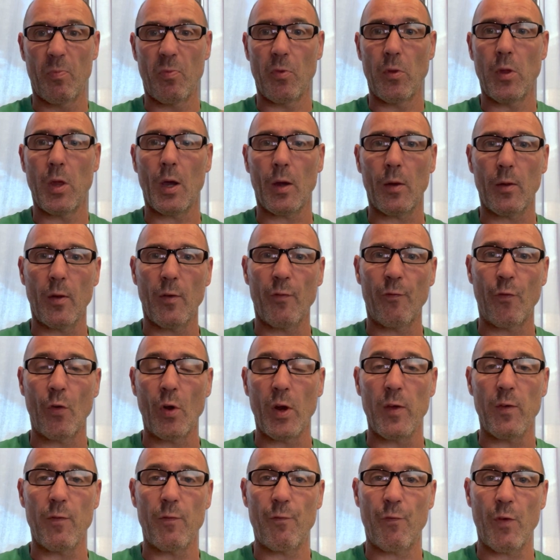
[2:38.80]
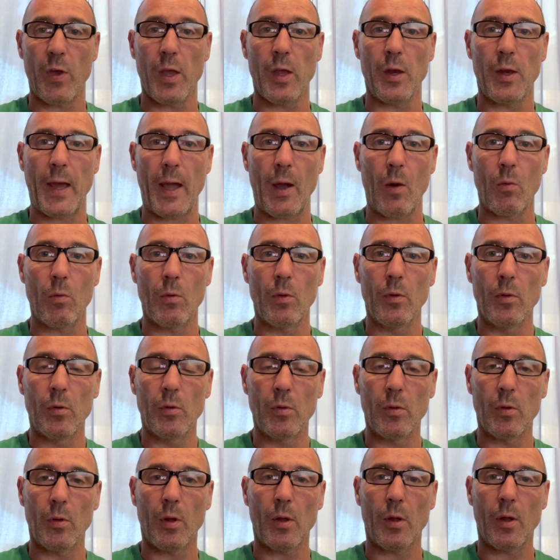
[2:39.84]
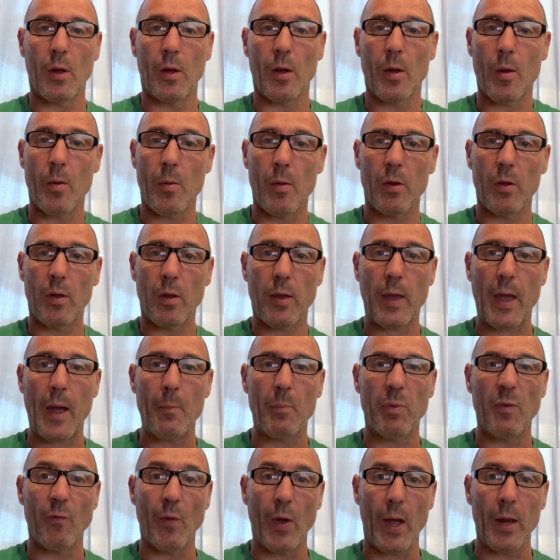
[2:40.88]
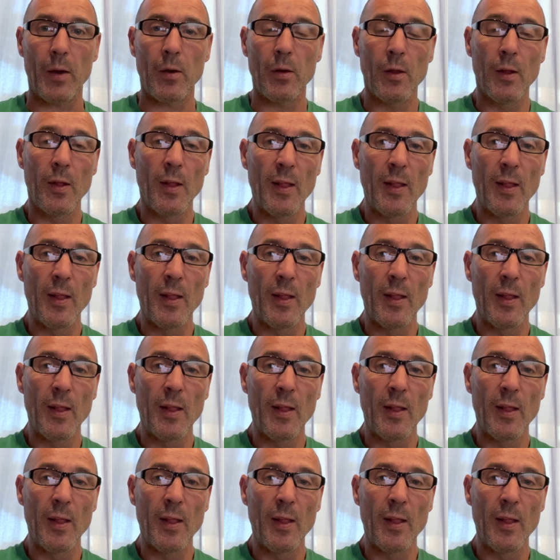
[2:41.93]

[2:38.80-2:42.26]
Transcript: you know, a fully fitted out camper van.